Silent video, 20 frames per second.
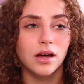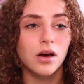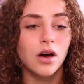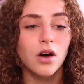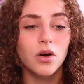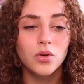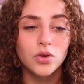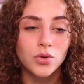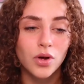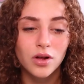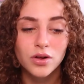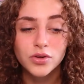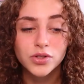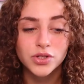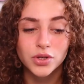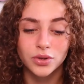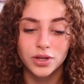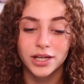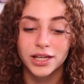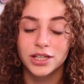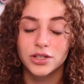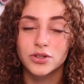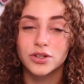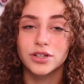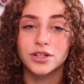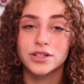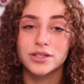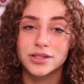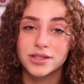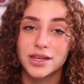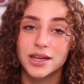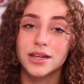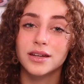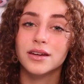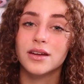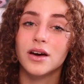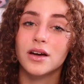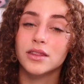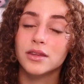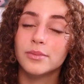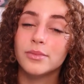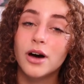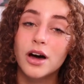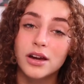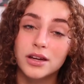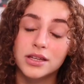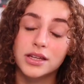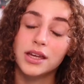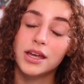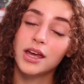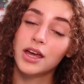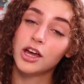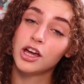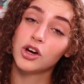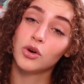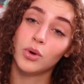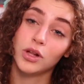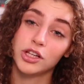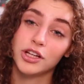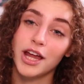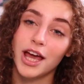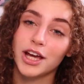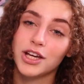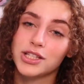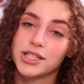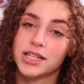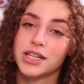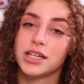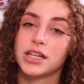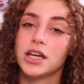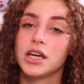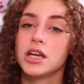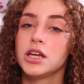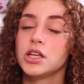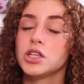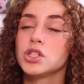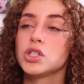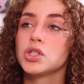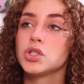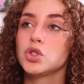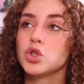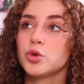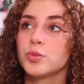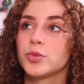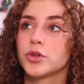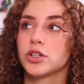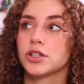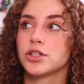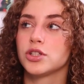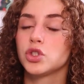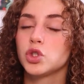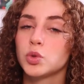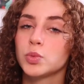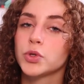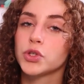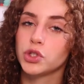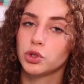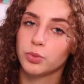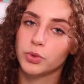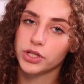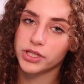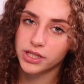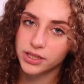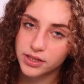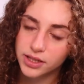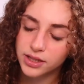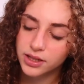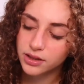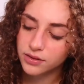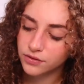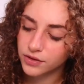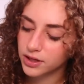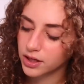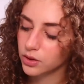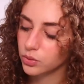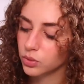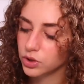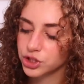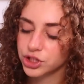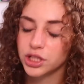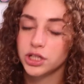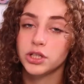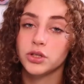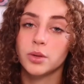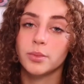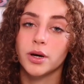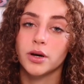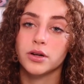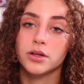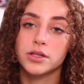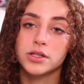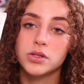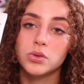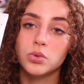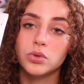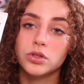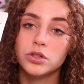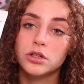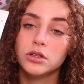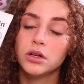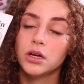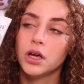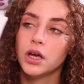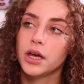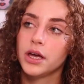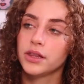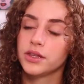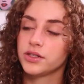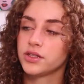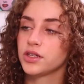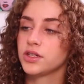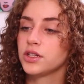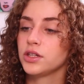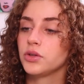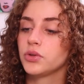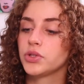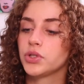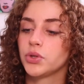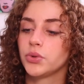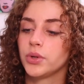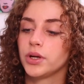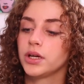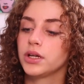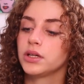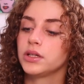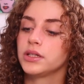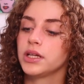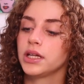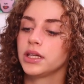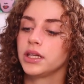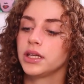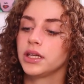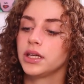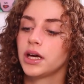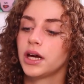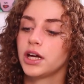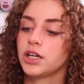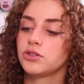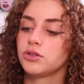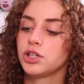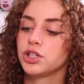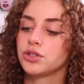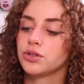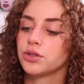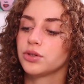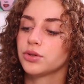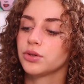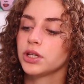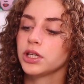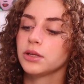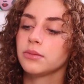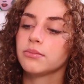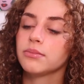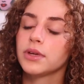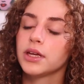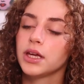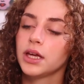also, like, your skin on the body while on Accutane, super sensitive, and I wish I knew about it sooner. This is the Eucerin Daily Hydration Cream,